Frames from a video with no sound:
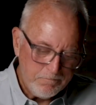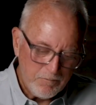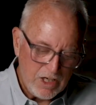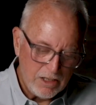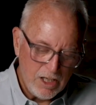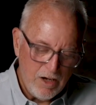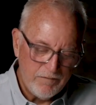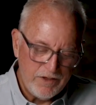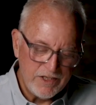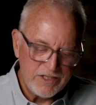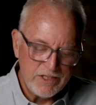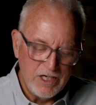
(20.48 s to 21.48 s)
I love
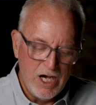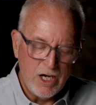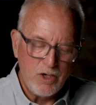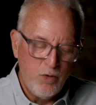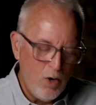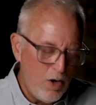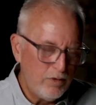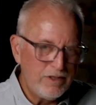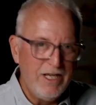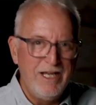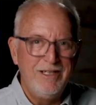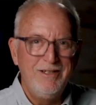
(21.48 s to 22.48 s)
this uh, quote
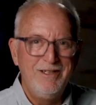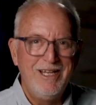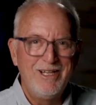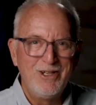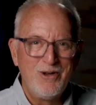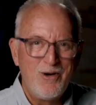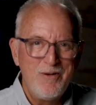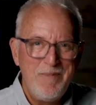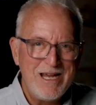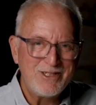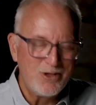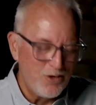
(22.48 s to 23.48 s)
that, that Lauren,
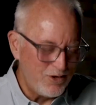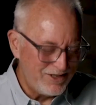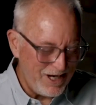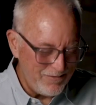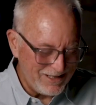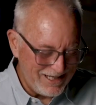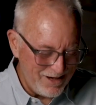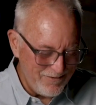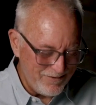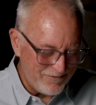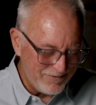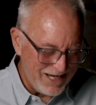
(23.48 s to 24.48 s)
Pastor Lauren Tebbett gave
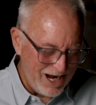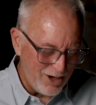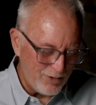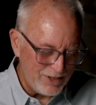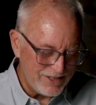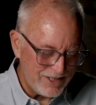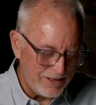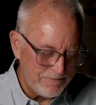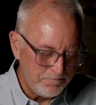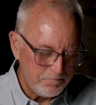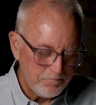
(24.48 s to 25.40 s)
me from Calgary. He said,